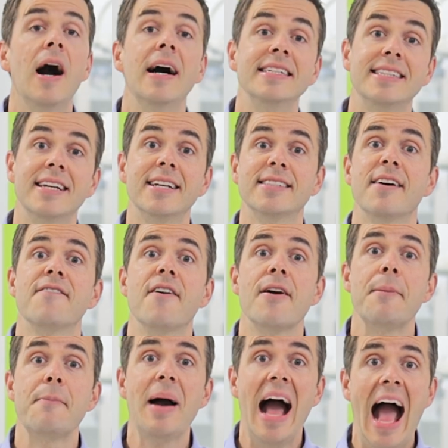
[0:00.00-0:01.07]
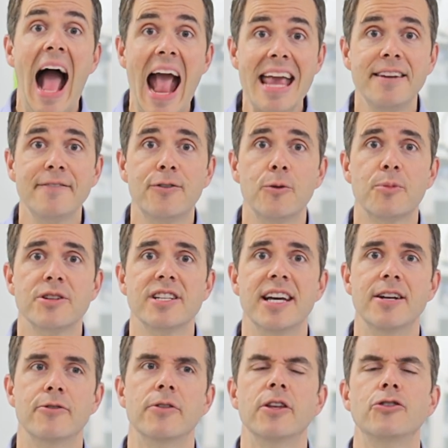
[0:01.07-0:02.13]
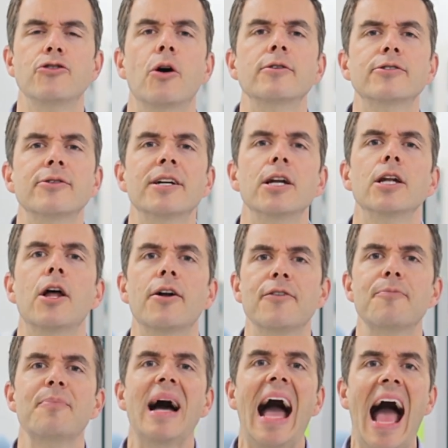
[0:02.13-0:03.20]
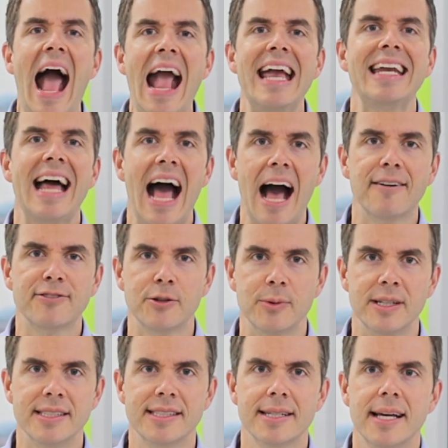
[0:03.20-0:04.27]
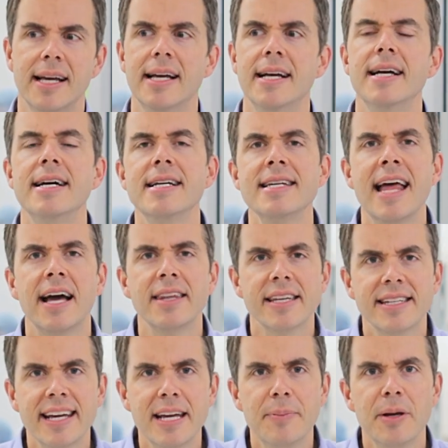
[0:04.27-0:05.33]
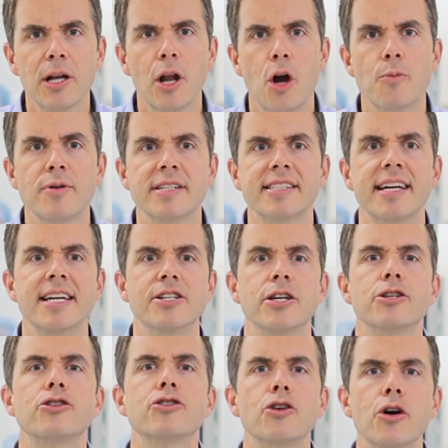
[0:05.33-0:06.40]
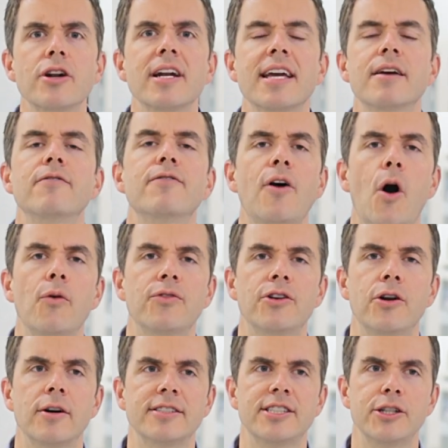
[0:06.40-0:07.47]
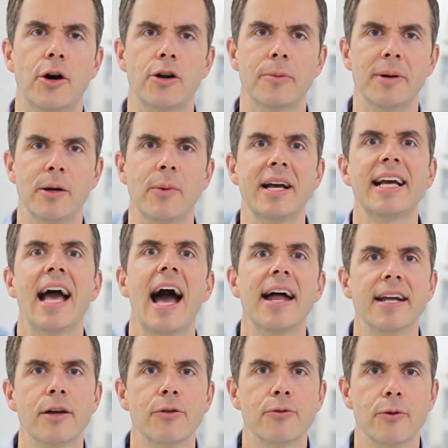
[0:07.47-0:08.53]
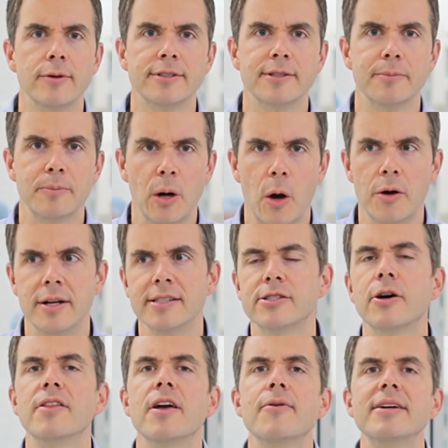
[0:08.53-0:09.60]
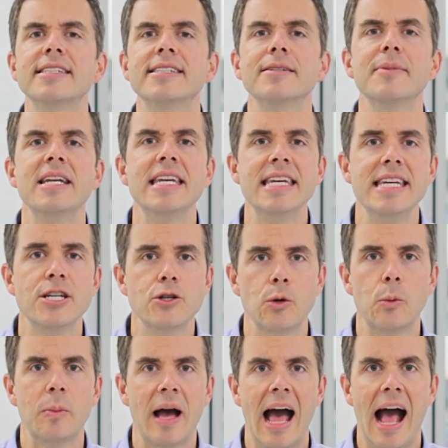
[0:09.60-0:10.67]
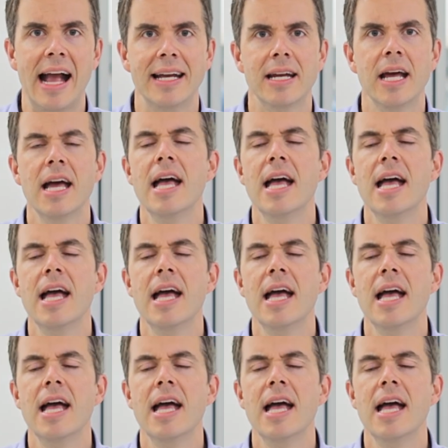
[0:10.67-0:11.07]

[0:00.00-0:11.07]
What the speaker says: is that it's a very painful procedure and that dogs are in a lot of pain afterwards. Now, the TPLO procedure certainly involves an osteotomy. We're cutting through some bone, and so there is some initial pain.